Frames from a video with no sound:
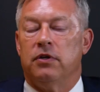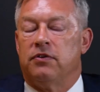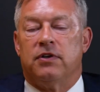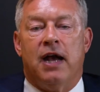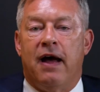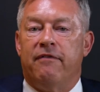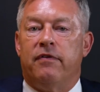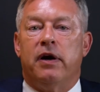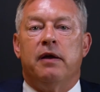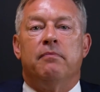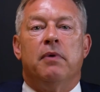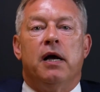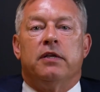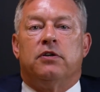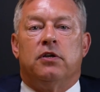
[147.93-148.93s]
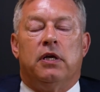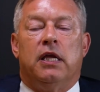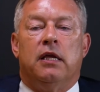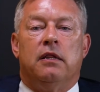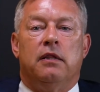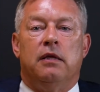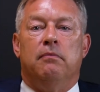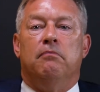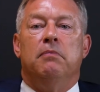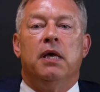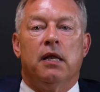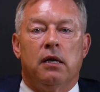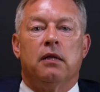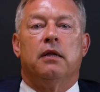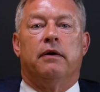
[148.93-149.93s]
It's not very much in the
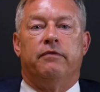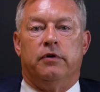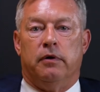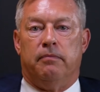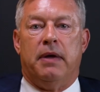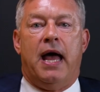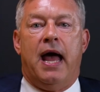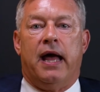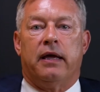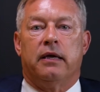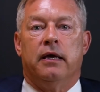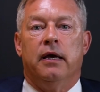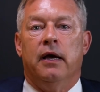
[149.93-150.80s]
middle of your back.